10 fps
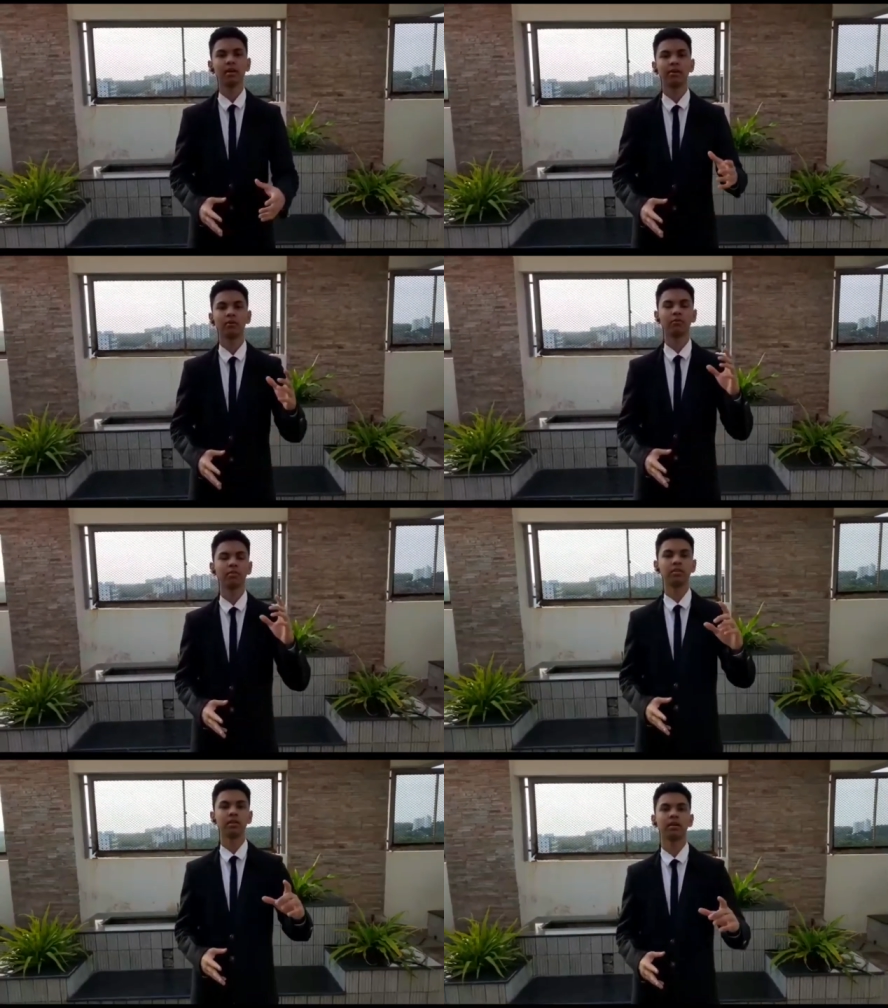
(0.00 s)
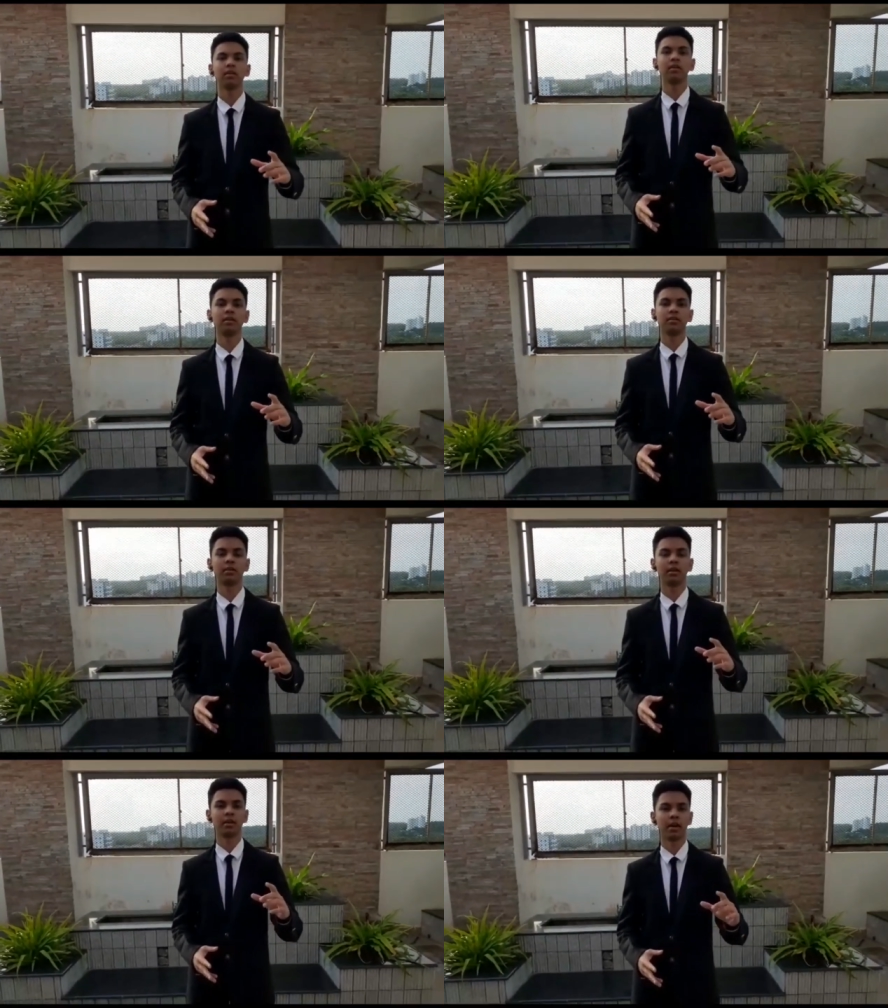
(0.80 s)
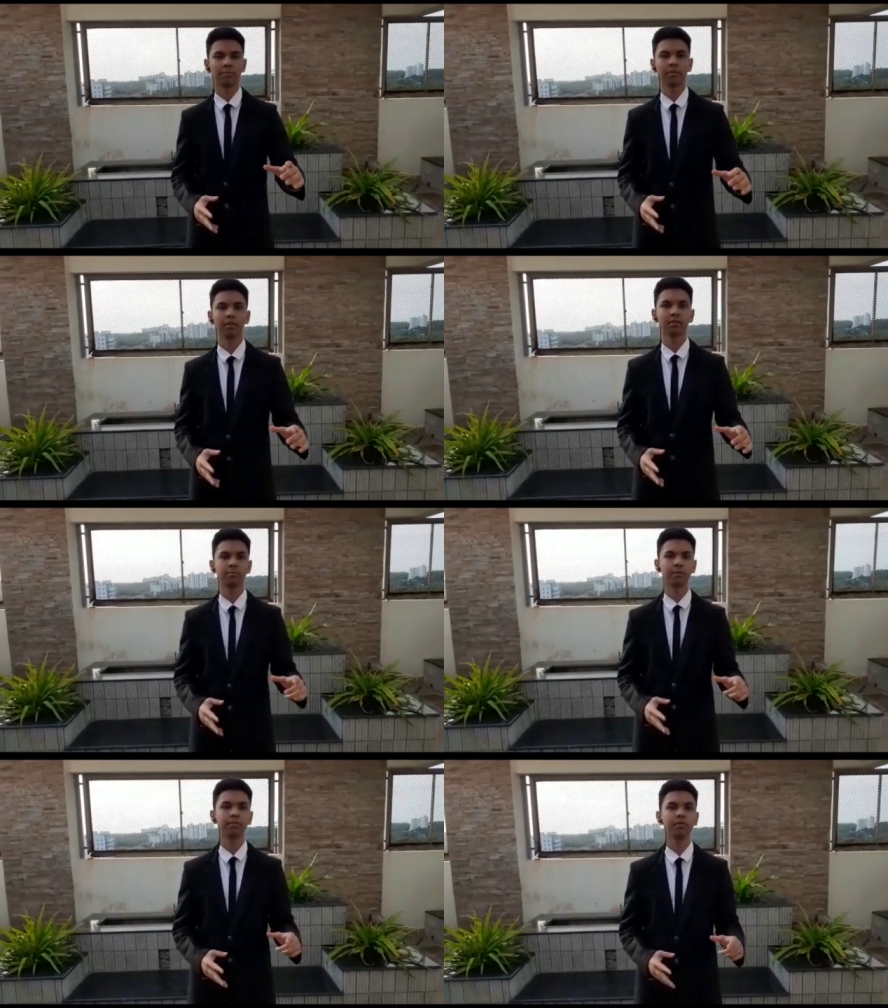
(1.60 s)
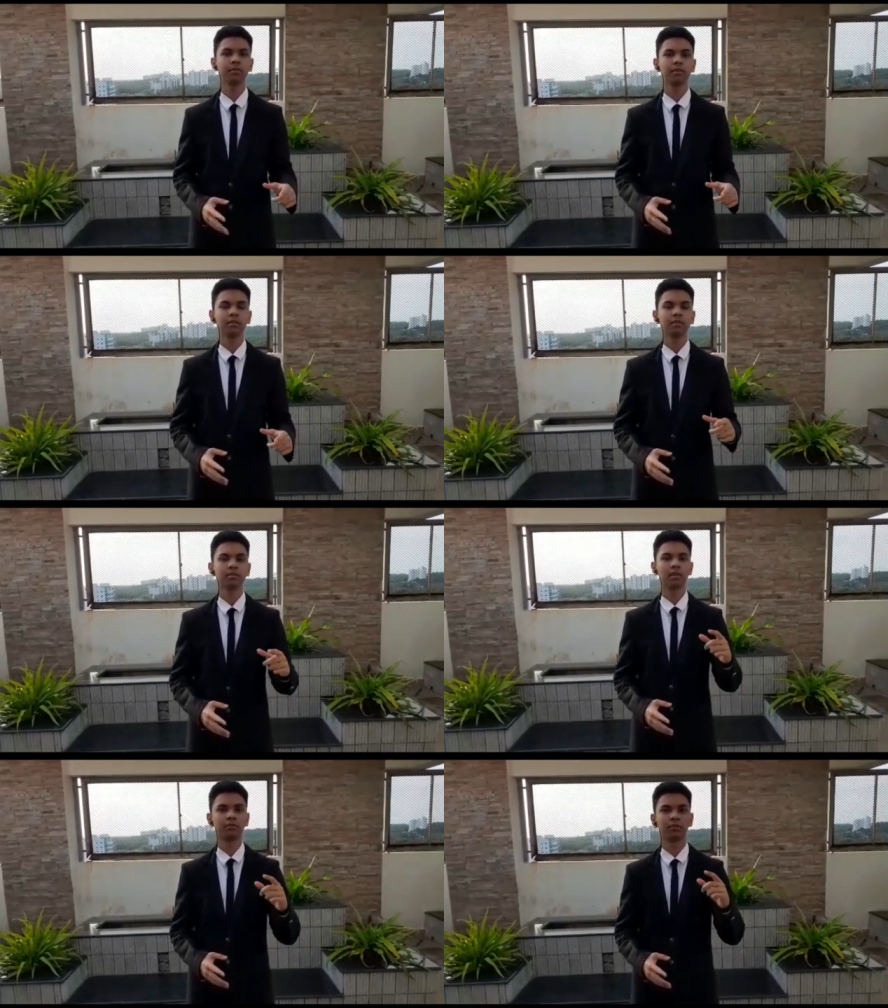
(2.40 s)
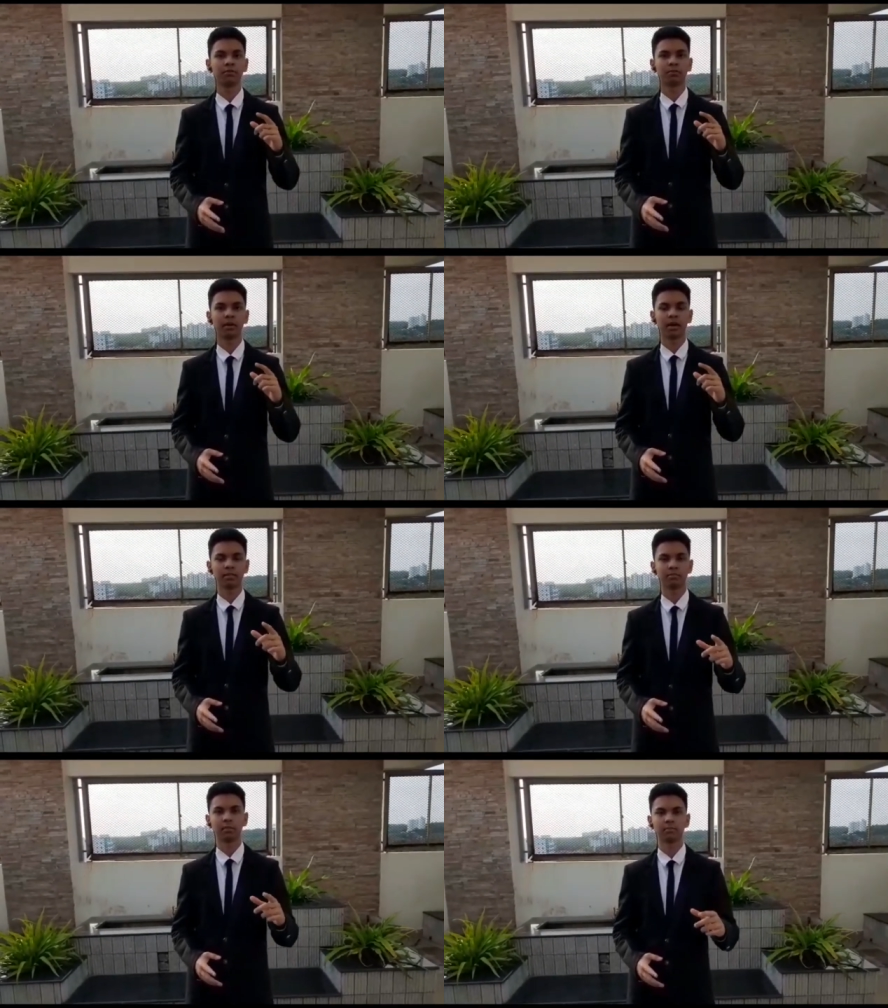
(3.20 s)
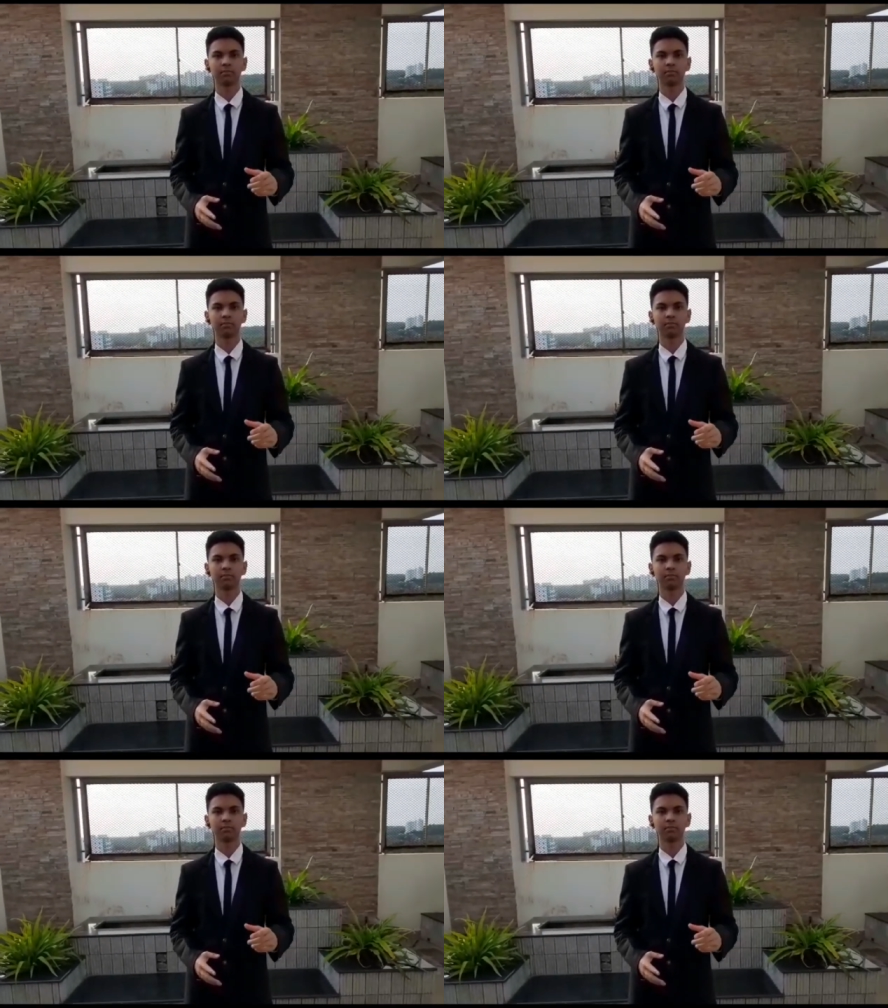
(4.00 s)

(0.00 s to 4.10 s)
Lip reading: and over 339 million people suffer from asthma.